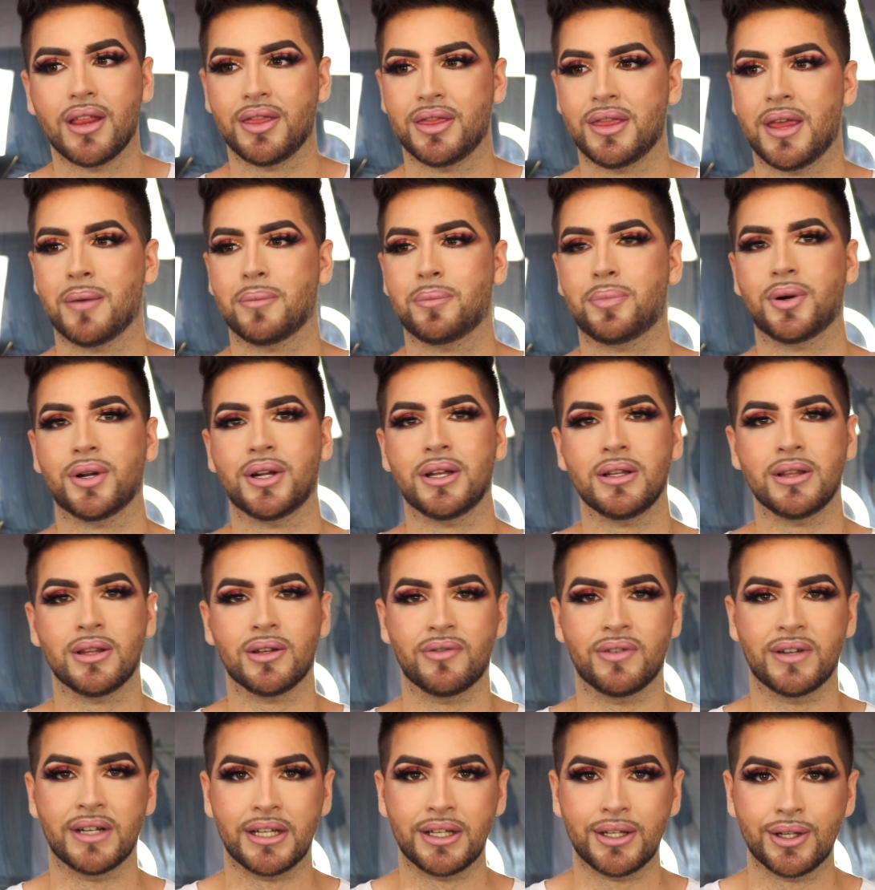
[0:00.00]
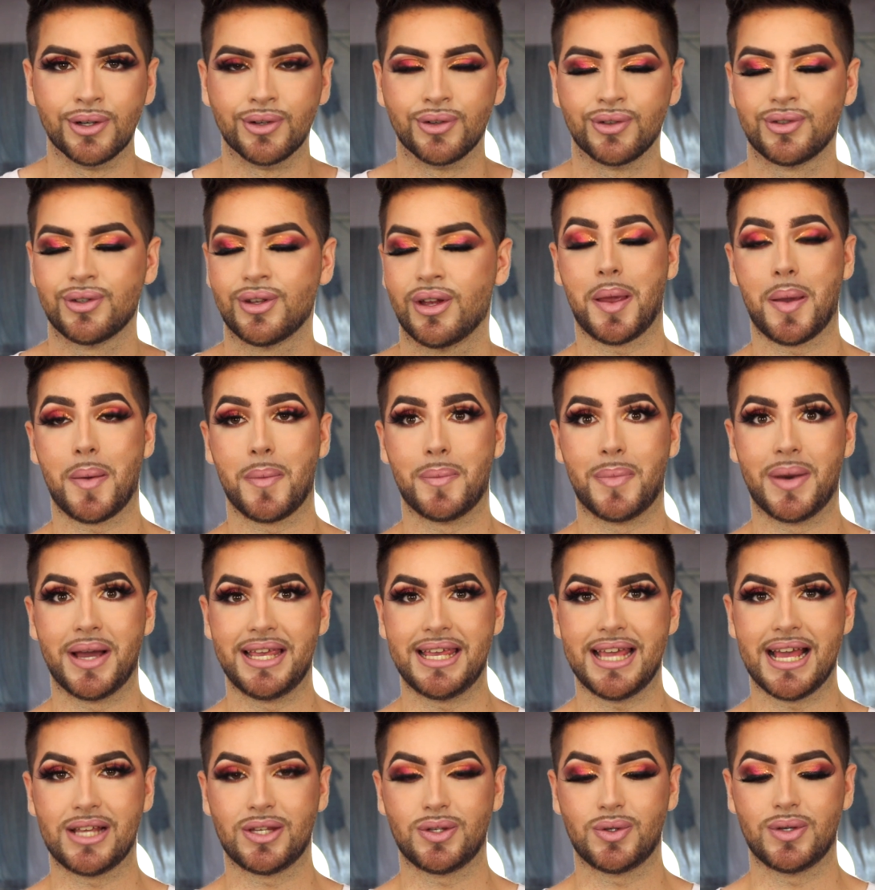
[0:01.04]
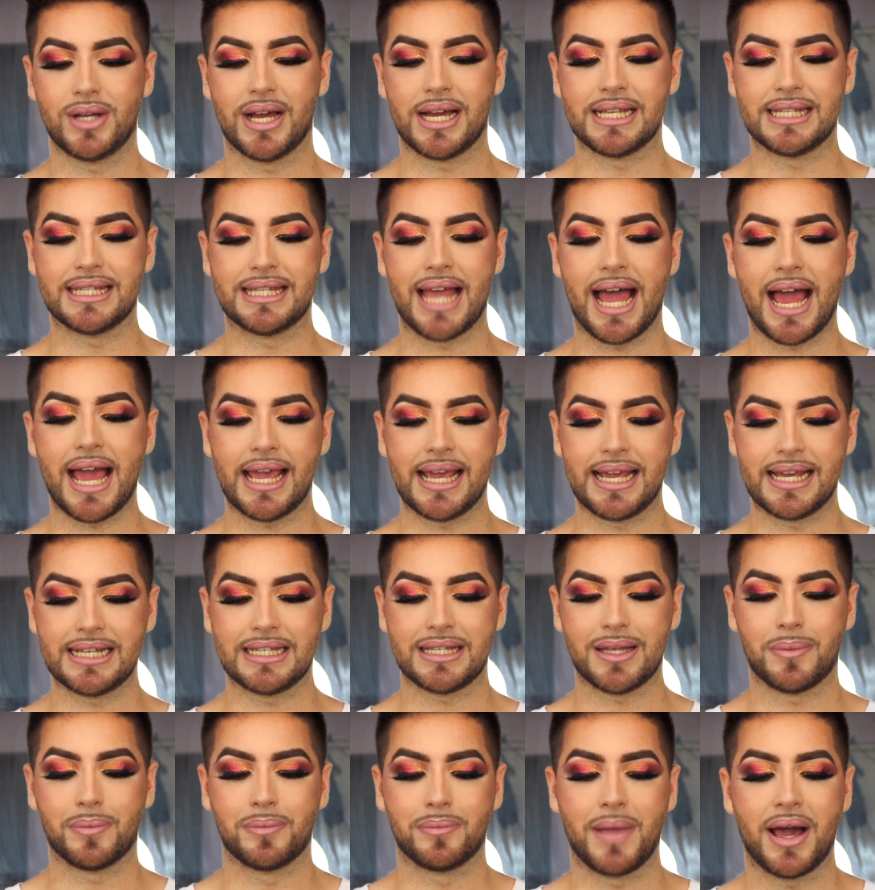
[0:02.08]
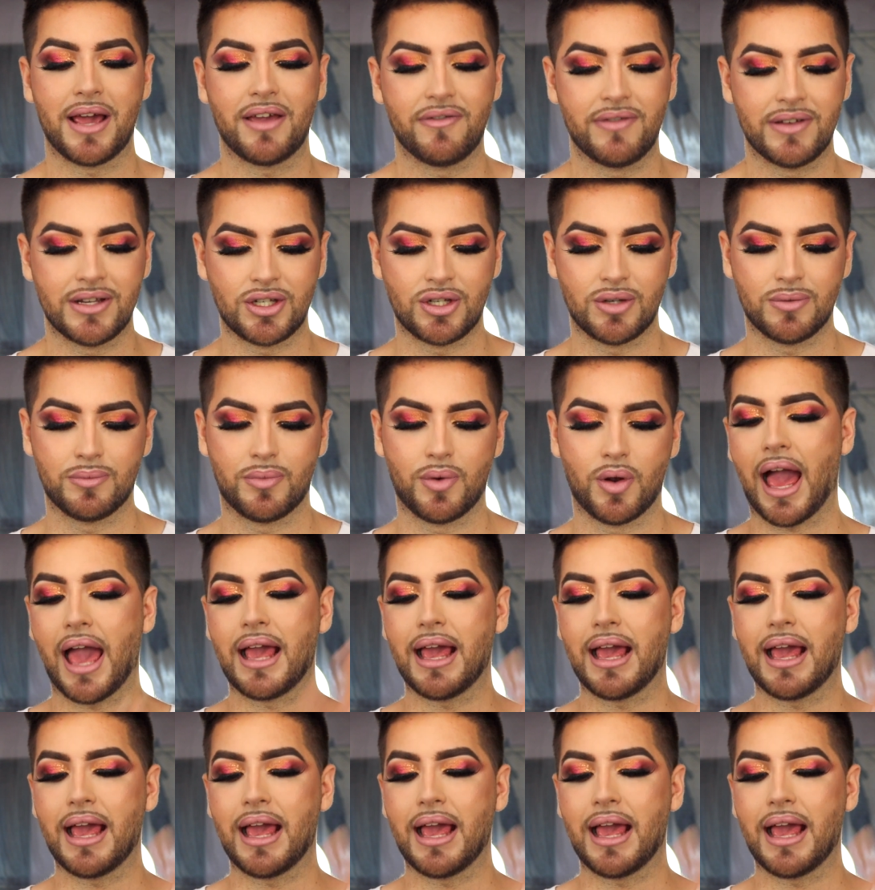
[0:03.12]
them putting the veneers. But yes, you guys, that is my vision board.